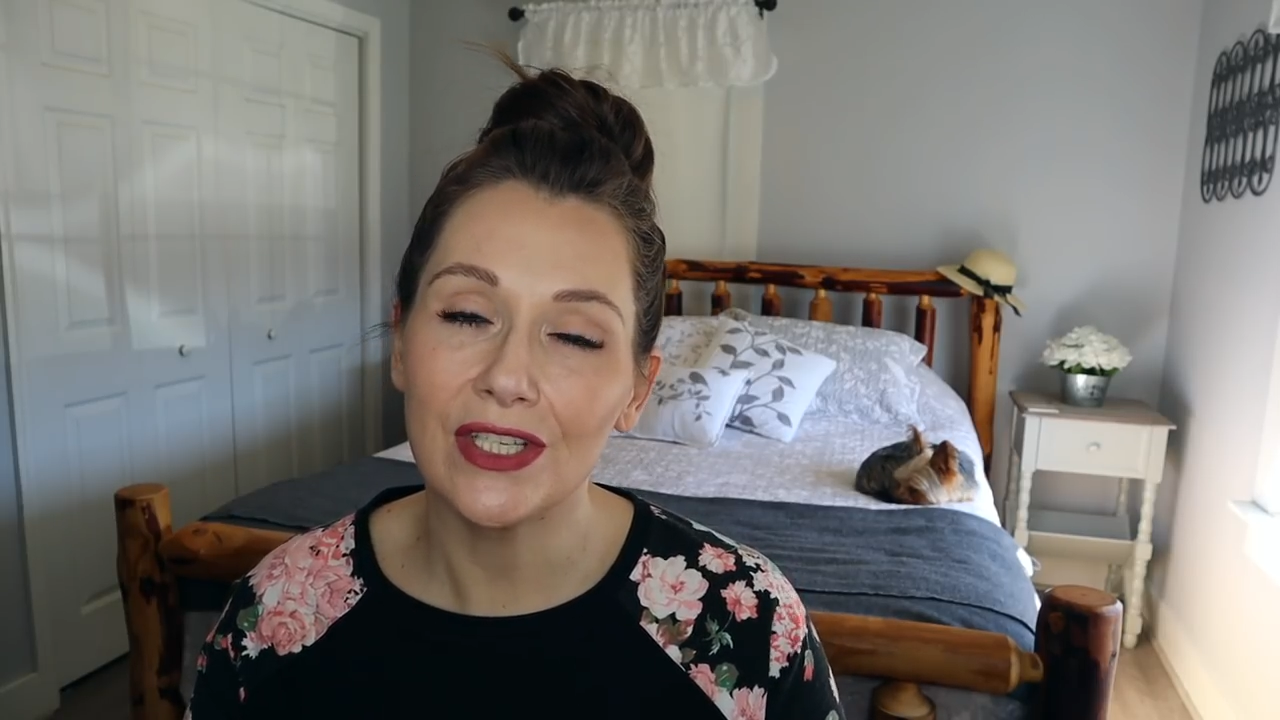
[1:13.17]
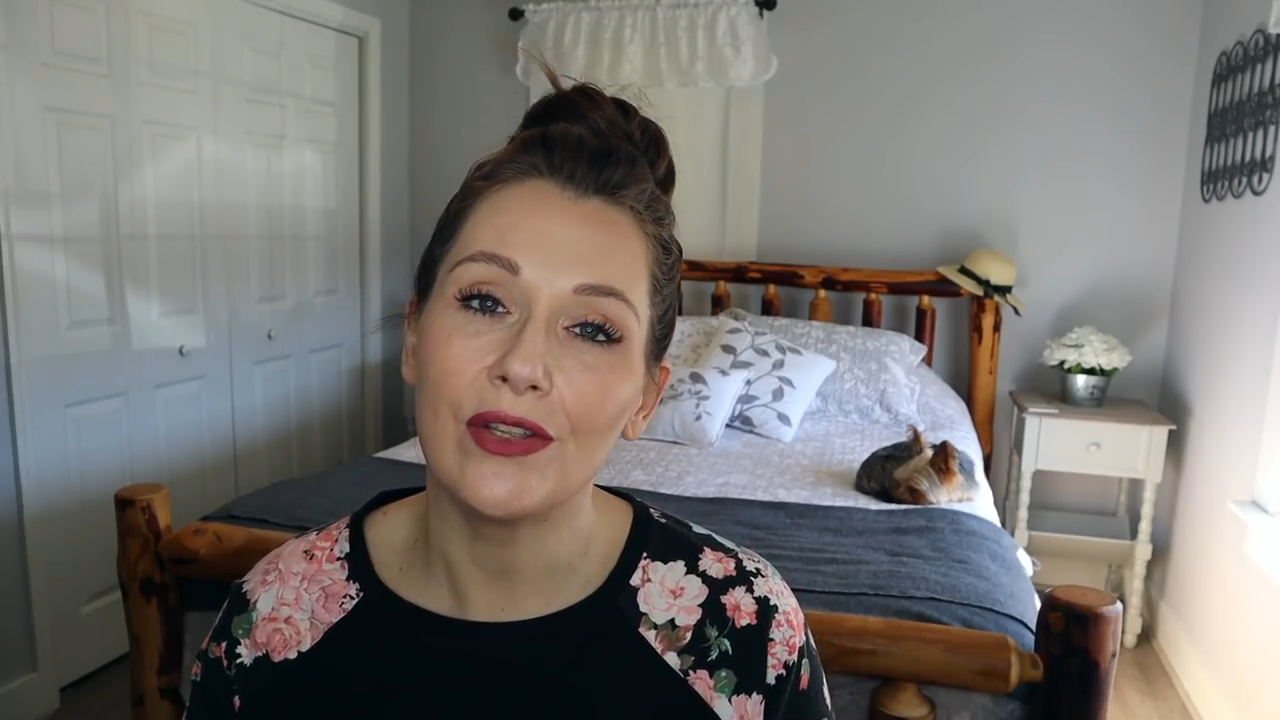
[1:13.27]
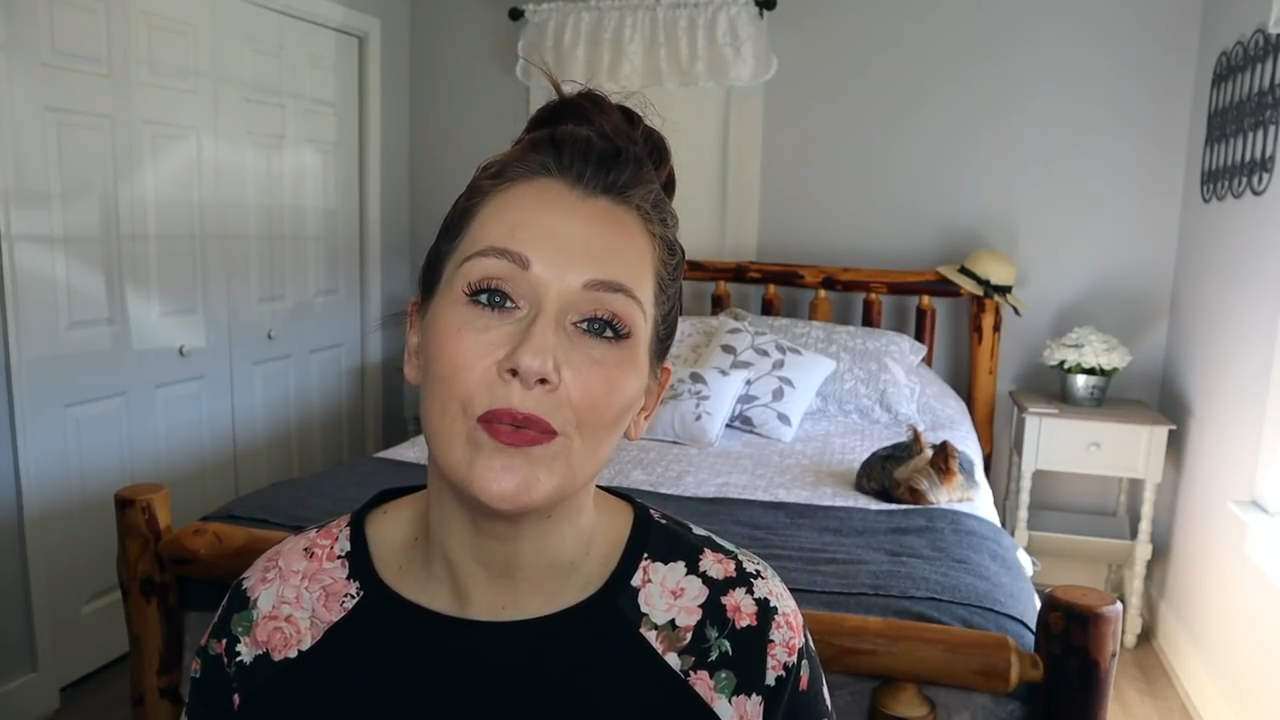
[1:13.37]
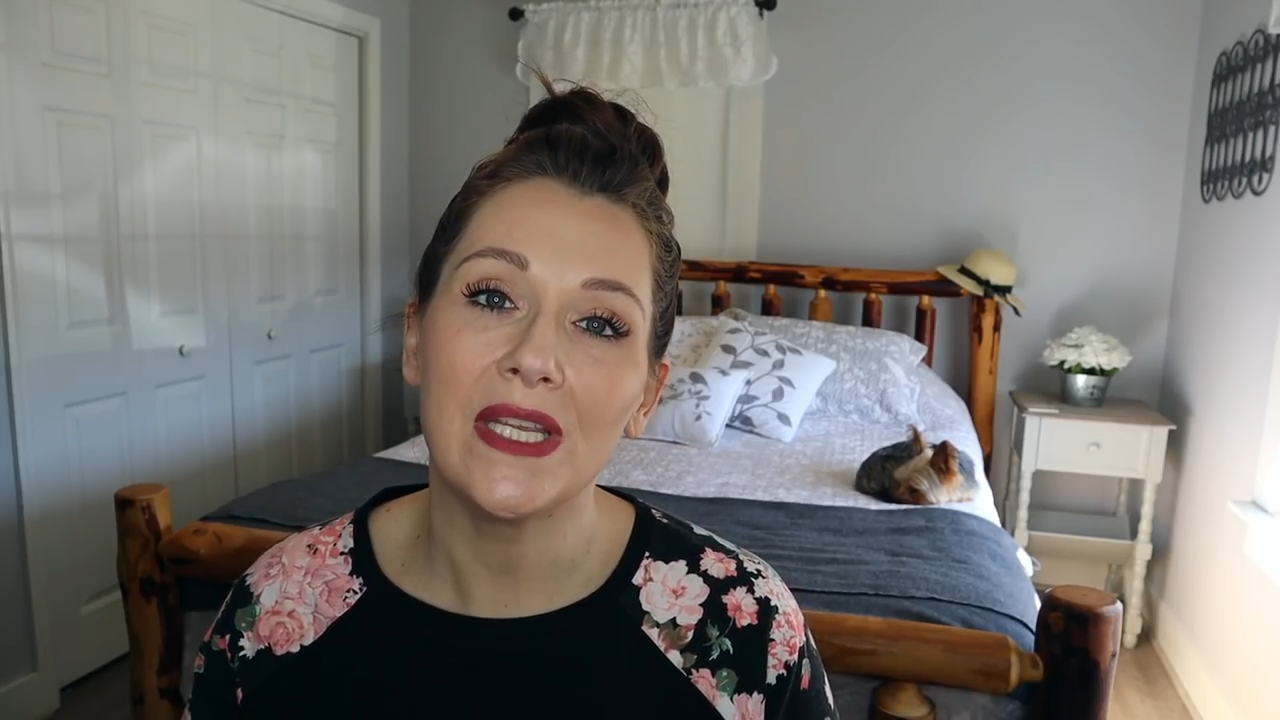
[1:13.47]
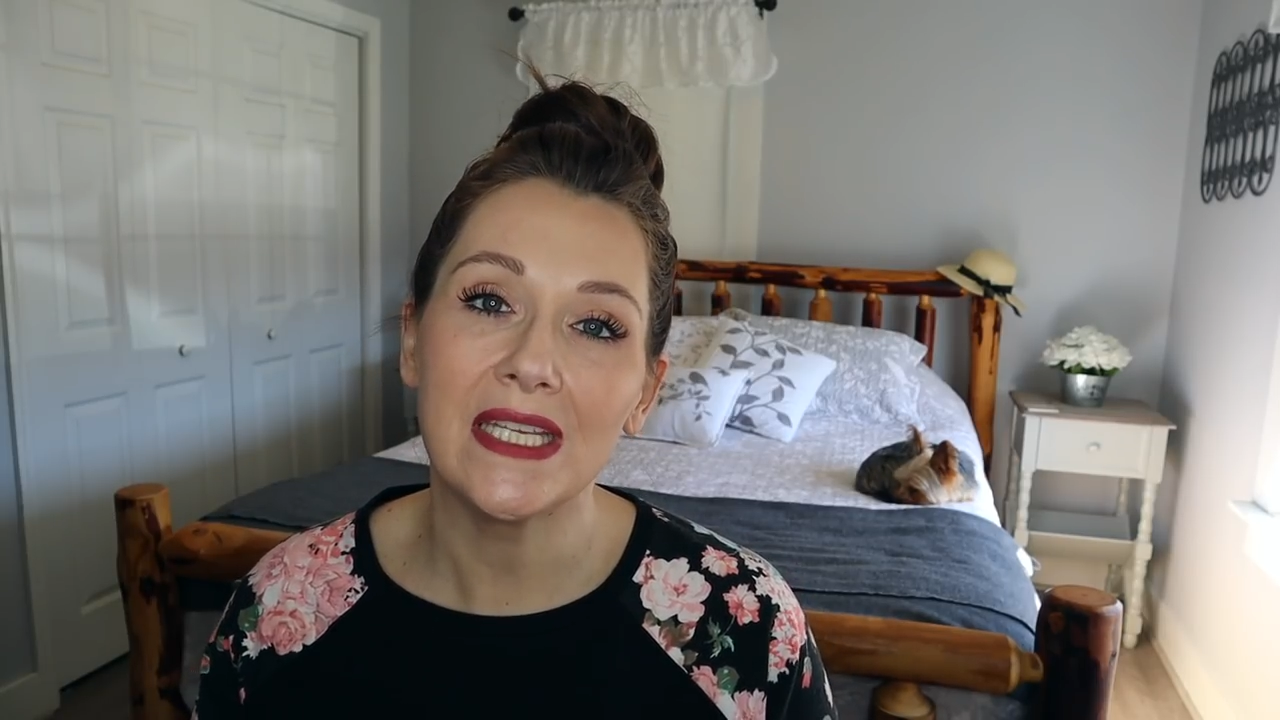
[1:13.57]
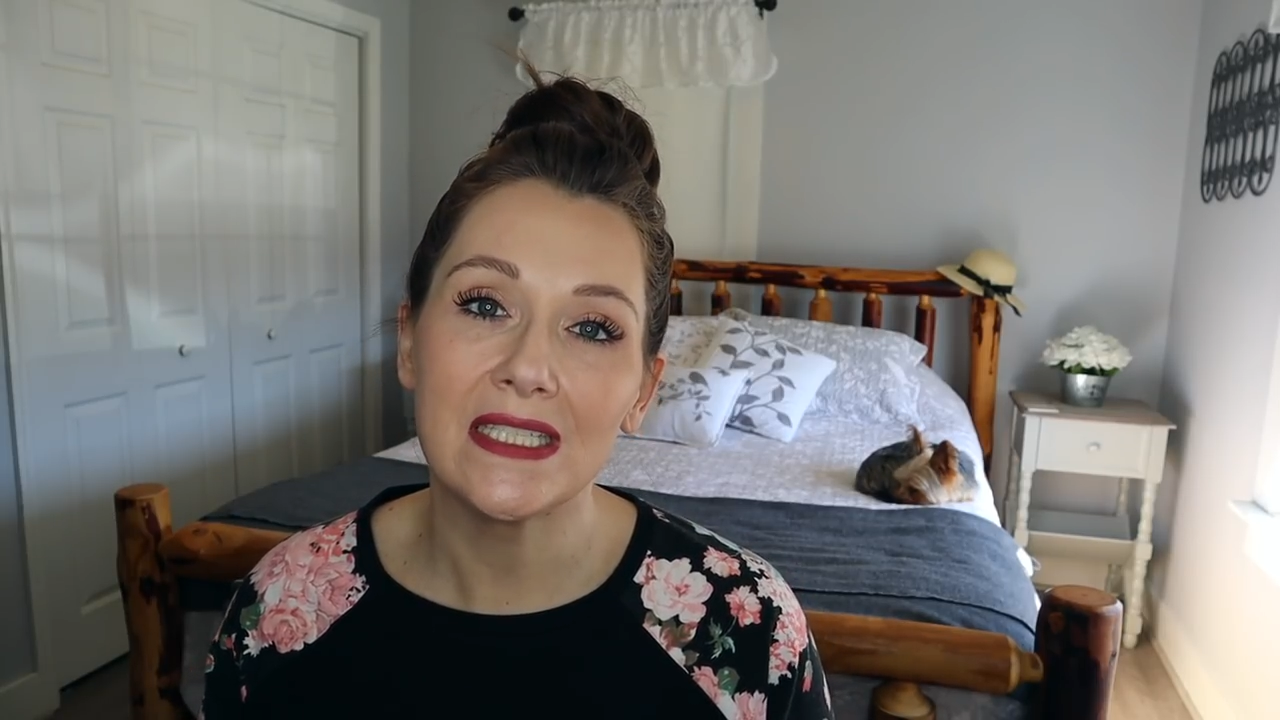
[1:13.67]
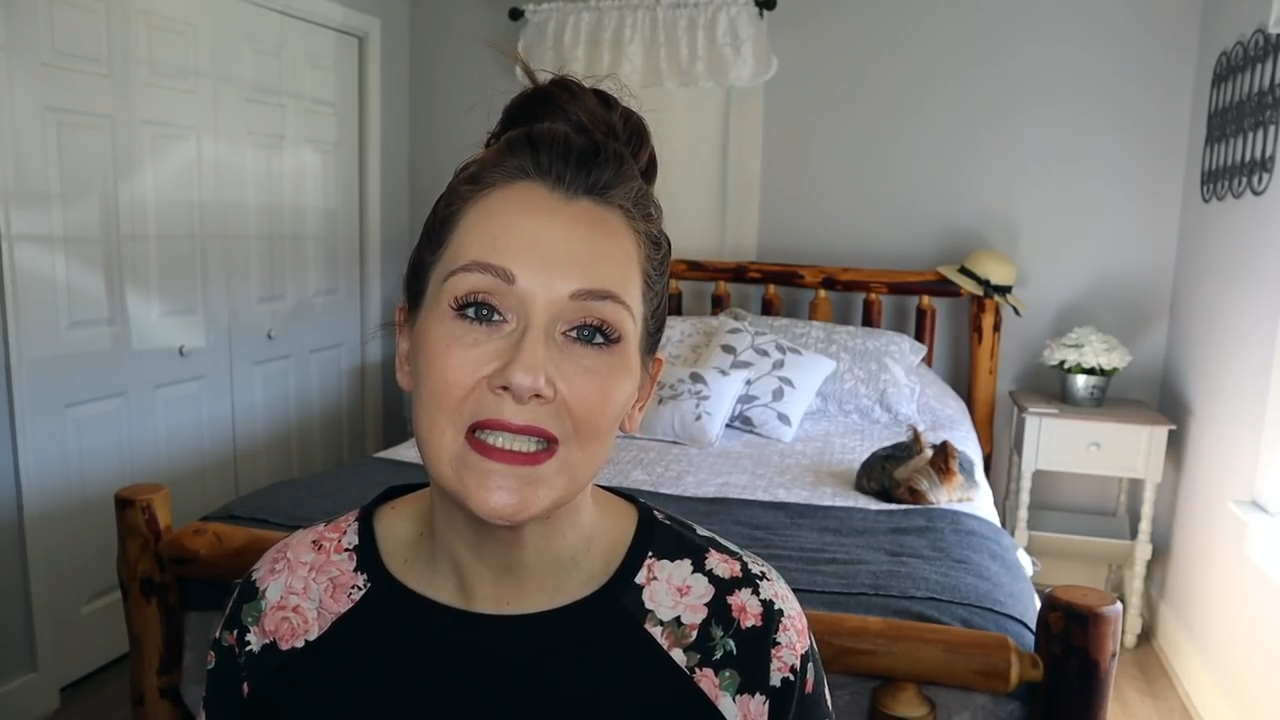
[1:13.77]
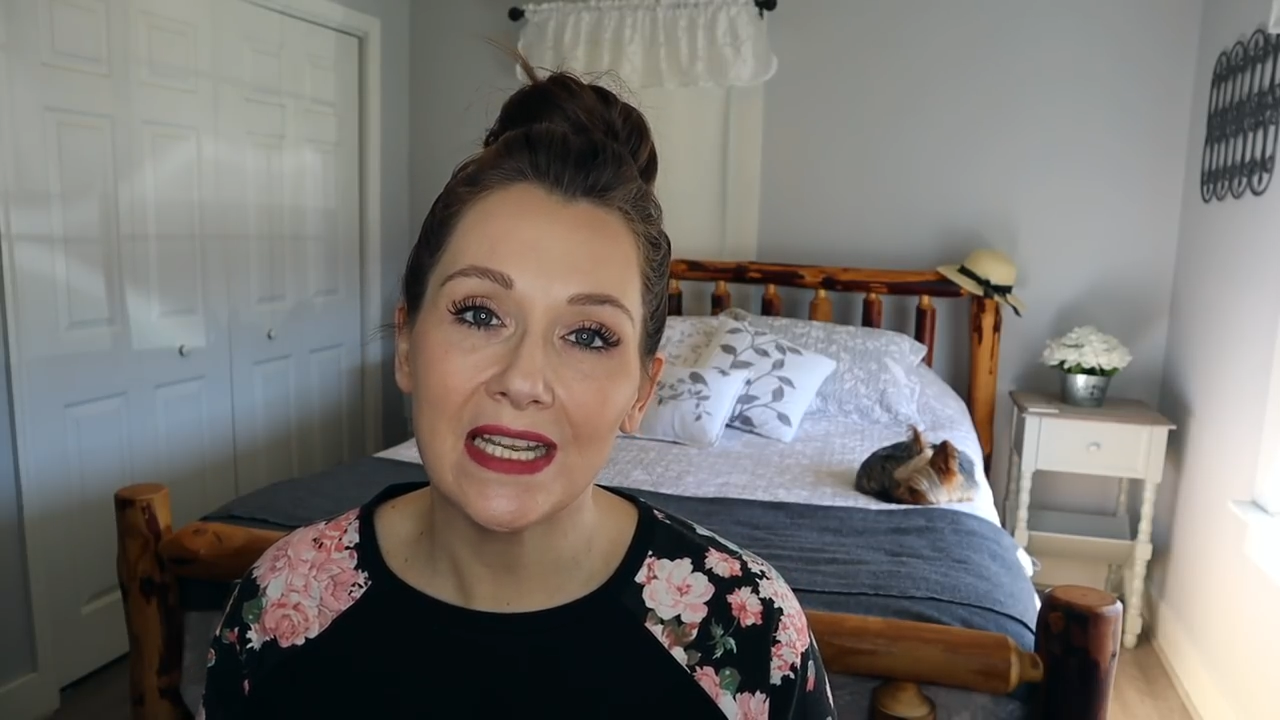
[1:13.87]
so that we can